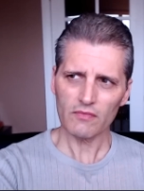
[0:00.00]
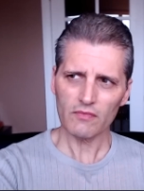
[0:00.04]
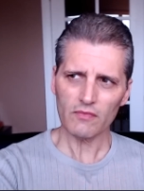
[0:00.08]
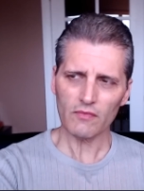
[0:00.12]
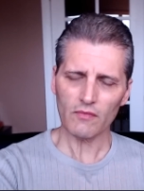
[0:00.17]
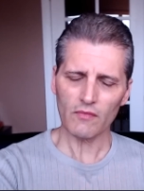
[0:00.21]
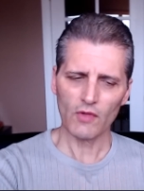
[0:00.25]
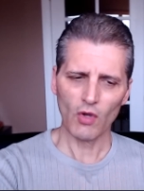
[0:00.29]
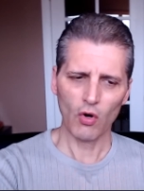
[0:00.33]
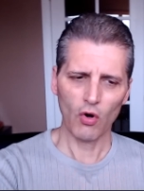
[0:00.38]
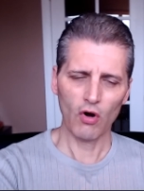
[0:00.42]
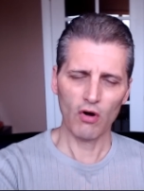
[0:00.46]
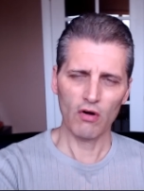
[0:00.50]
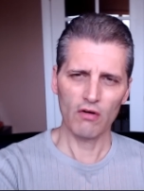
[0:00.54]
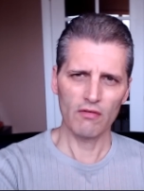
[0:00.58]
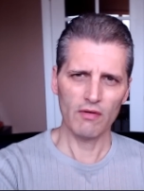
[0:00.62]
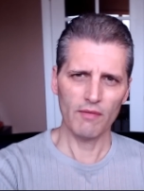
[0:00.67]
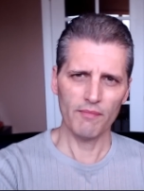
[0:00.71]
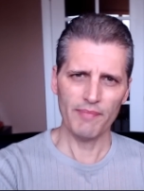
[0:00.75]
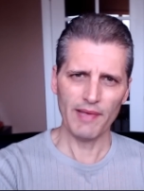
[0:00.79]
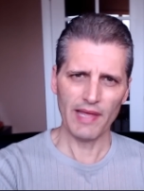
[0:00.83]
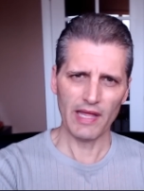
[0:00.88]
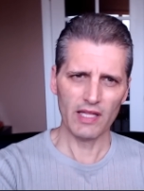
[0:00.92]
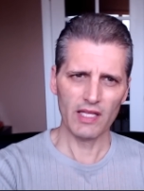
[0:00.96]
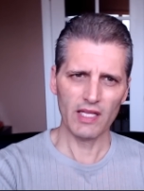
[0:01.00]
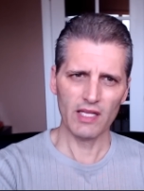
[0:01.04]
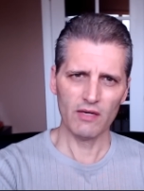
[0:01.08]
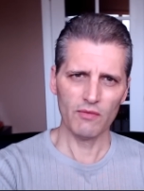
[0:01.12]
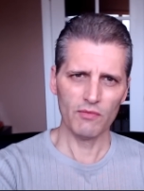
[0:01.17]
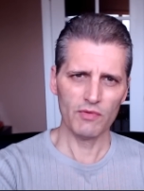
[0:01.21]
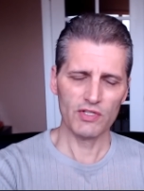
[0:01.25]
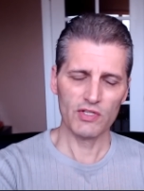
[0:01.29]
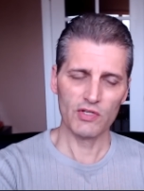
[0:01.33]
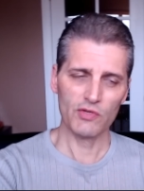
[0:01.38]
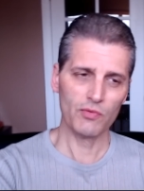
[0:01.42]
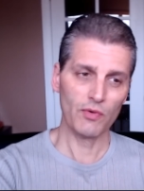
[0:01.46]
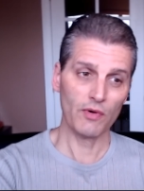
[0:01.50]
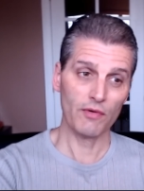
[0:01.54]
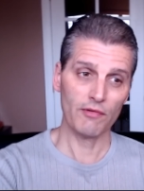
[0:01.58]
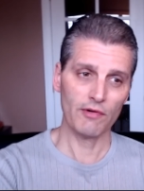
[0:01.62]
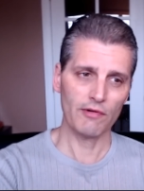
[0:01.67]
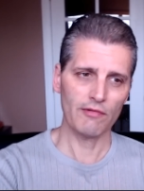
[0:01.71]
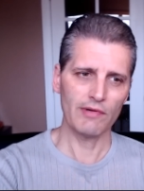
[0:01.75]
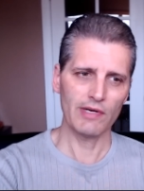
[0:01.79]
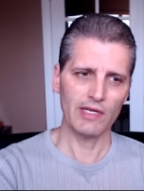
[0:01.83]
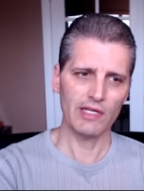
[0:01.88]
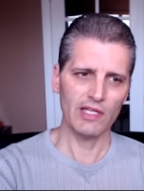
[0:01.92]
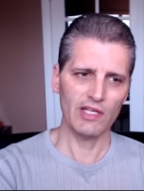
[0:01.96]
or a rebellion, which is what we
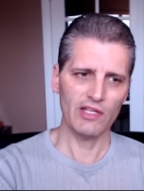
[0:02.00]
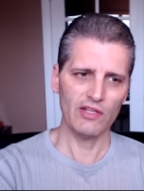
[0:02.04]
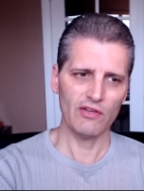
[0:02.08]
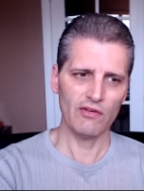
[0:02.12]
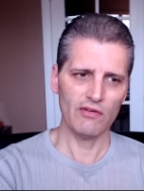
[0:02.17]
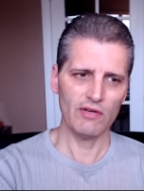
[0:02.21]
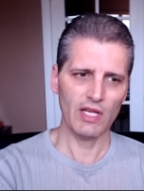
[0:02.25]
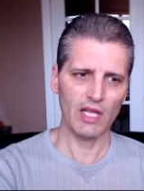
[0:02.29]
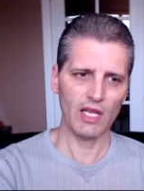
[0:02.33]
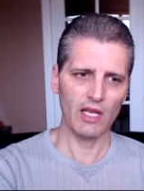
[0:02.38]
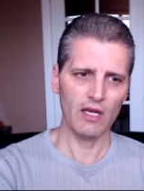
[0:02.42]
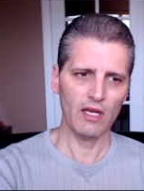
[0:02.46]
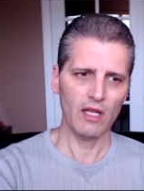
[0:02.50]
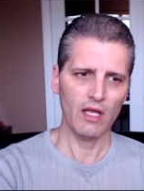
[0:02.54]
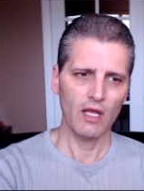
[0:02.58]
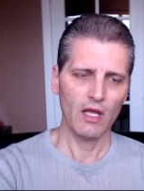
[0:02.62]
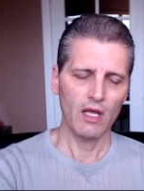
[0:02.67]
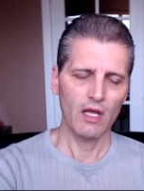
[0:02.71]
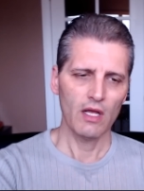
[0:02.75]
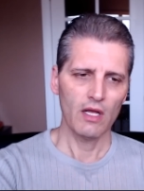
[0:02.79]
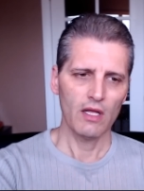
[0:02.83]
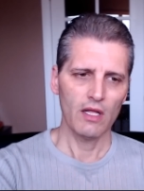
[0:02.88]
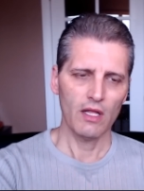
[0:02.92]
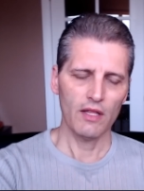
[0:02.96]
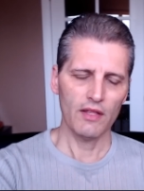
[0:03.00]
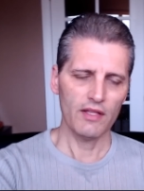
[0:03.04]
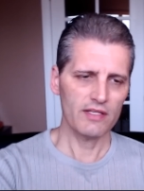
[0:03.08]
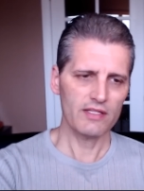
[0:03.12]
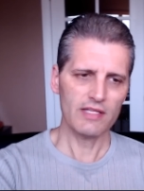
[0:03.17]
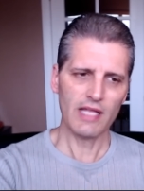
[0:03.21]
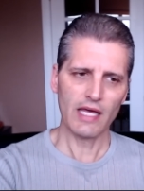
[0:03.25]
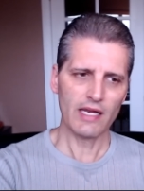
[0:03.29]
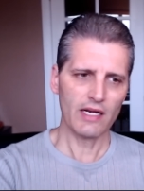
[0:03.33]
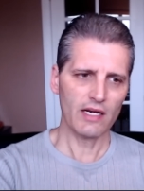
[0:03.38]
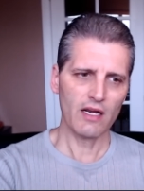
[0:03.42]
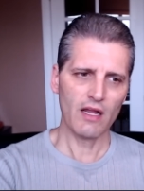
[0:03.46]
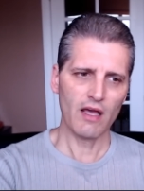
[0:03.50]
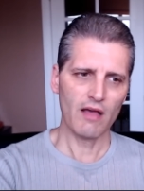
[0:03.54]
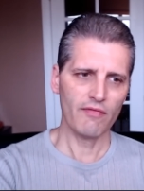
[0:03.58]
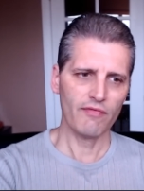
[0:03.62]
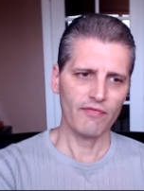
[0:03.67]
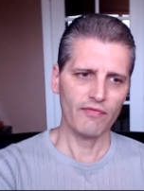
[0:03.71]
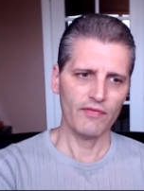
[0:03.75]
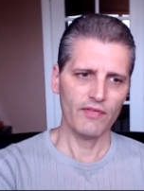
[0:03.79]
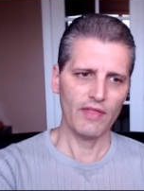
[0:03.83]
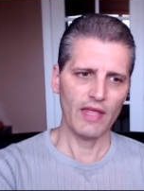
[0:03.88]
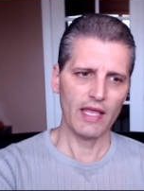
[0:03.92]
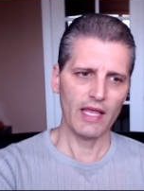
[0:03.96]
really do need. There's not enough.
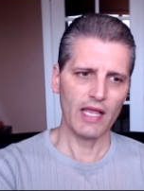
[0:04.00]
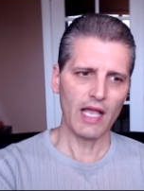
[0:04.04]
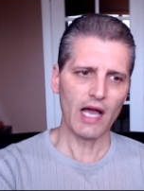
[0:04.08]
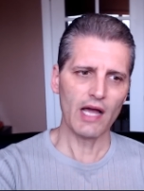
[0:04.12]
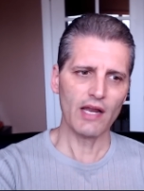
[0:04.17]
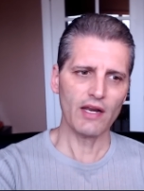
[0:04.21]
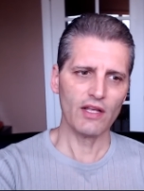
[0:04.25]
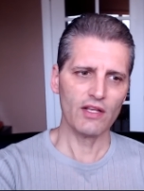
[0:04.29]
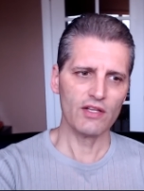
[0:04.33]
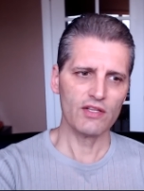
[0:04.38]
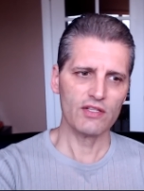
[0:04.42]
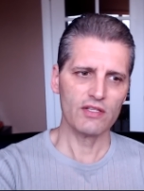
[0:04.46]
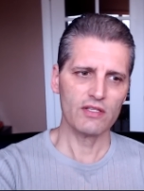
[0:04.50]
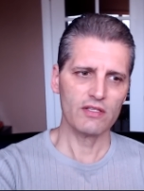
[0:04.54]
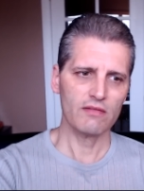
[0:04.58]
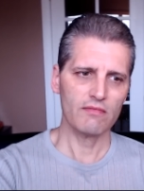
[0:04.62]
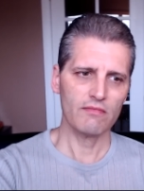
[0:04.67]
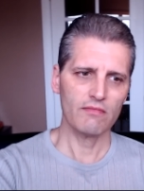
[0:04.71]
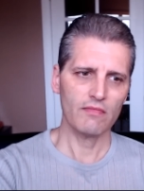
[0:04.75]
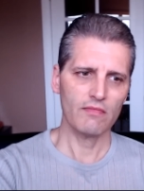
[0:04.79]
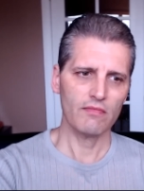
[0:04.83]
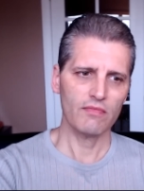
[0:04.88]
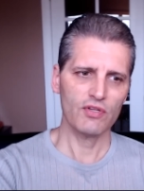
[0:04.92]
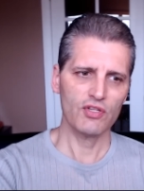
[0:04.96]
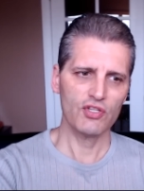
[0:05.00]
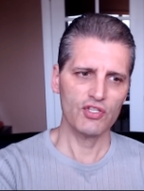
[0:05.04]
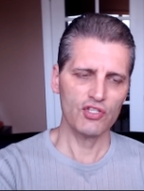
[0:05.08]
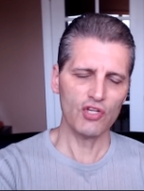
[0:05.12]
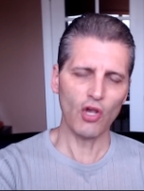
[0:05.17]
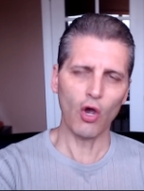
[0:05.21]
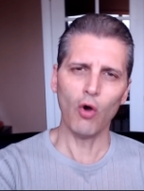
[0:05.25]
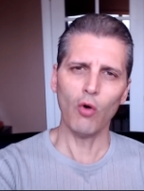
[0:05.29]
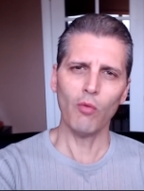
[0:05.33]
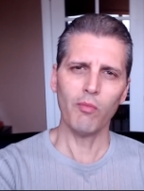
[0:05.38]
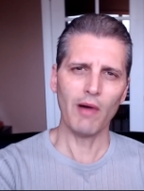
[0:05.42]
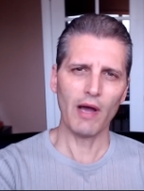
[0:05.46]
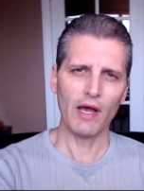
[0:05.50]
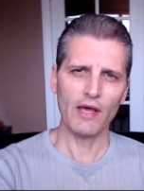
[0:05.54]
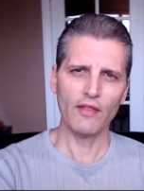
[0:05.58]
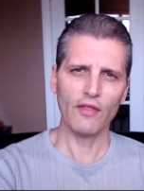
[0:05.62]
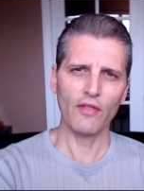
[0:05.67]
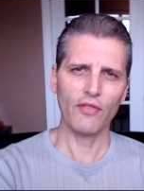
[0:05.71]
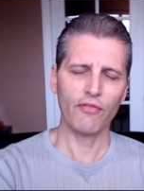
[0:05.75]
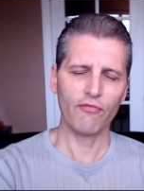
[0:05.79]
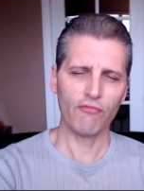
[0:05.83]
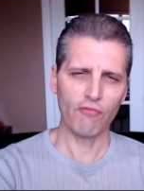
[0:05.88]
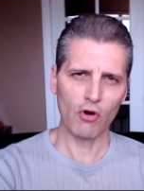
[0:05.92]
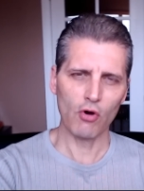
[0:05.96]
They got us so by the
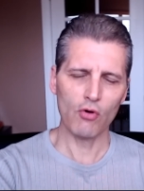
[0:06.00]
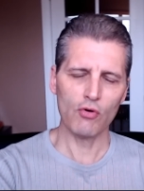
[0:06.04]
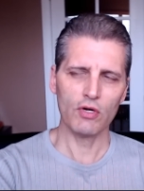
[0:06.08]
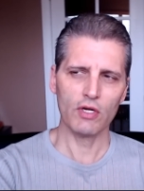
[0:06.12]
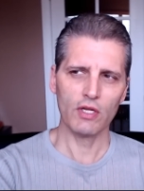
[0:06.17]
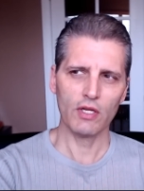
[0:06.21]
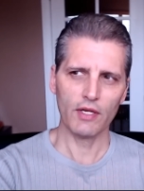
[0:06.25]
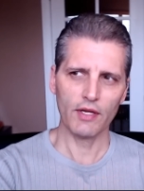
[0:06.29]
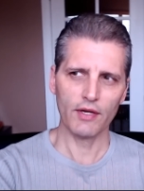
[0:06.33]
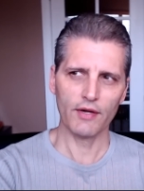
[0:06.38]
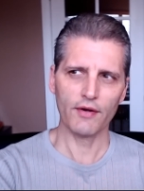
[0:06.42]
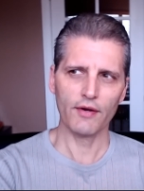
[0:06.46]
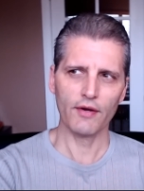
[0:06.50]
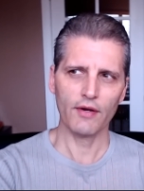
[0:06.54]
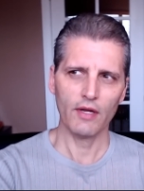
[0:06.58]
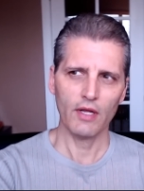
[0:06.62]
throat here.